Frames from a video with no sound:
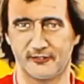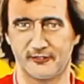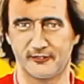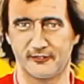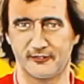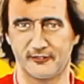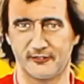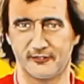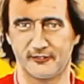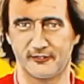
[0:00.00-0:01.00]

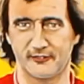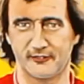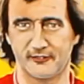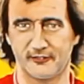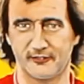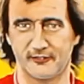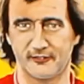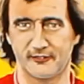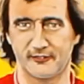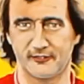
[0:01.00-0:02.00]
(silent)